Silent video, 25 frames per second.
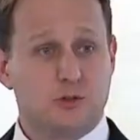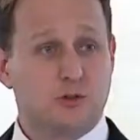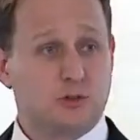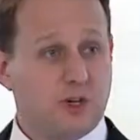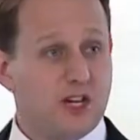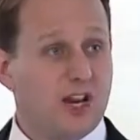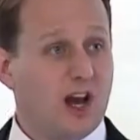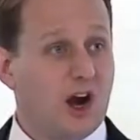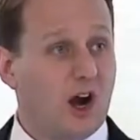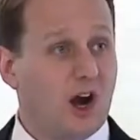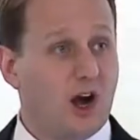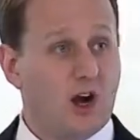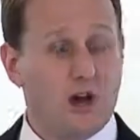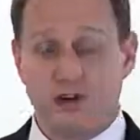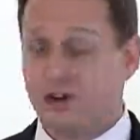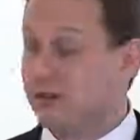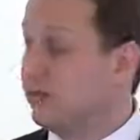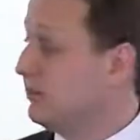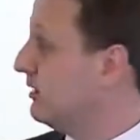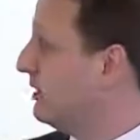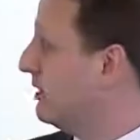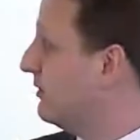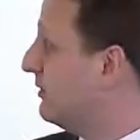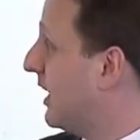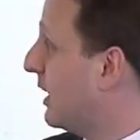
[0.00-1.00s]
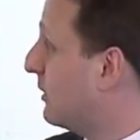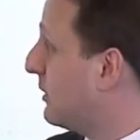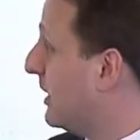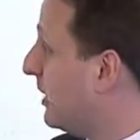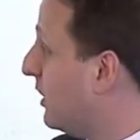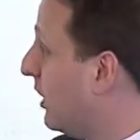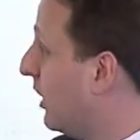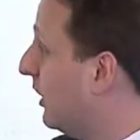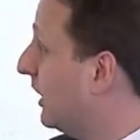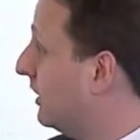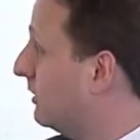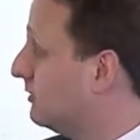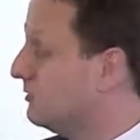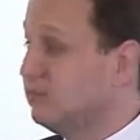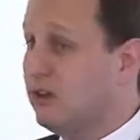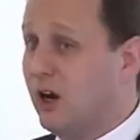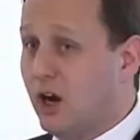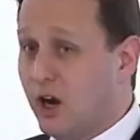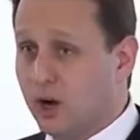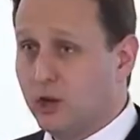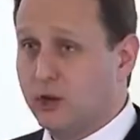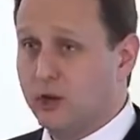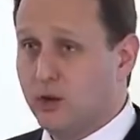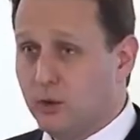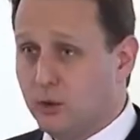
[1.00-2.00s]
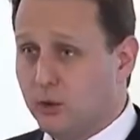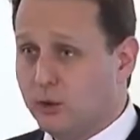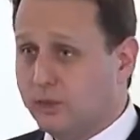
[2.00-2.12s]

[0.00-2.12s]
So it's pretty hard. In fact, we call it hard